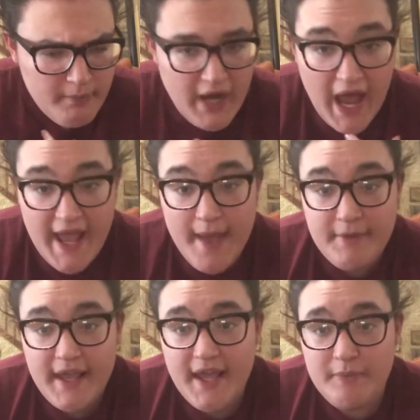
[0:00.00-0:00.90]
but I am
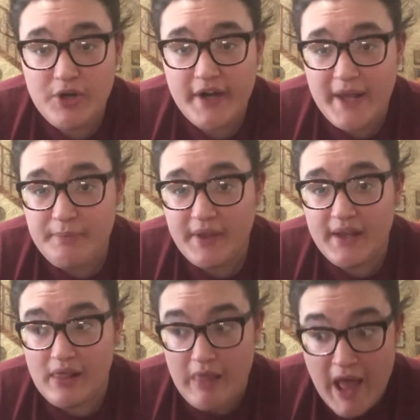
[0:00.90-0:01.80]
a gamer and I play
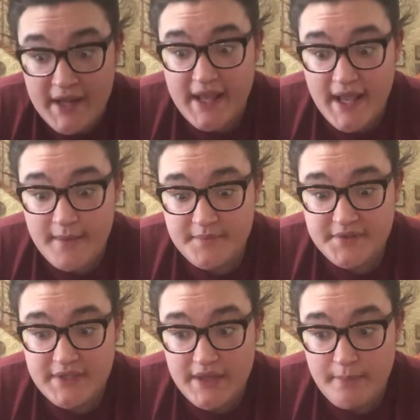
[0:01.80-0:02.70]
a lot of
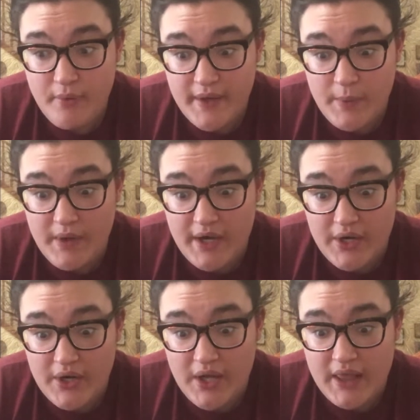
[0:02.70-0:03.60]
games to the point
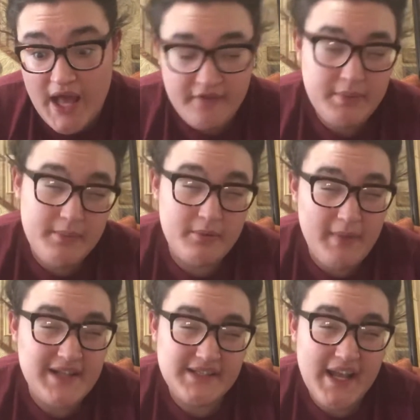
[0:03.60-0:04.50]
where a lot of people
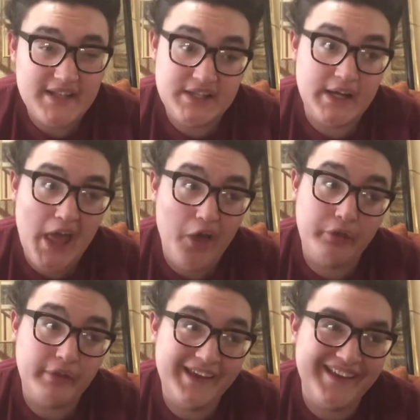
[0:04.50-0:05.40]
might say it's
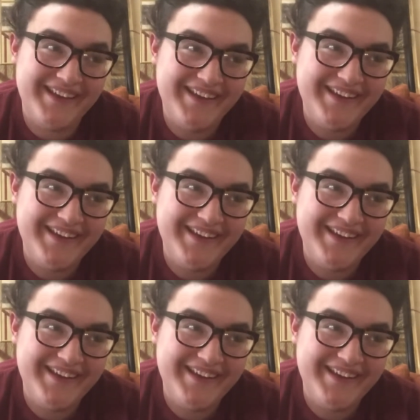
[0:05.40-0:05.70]
unhealthy.